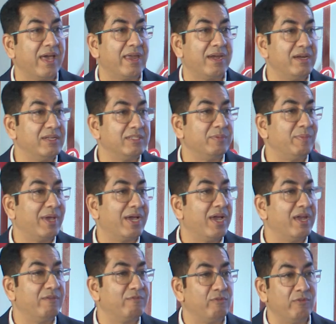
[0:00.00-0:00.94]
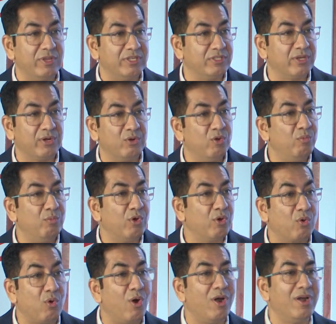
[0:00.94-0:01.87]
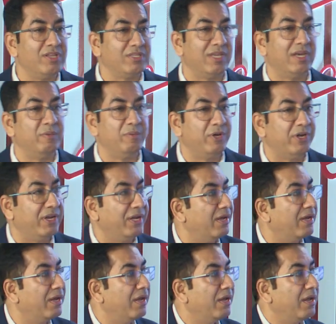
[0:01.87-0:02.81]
Aryan is a mega influencer, no more called a celebrity.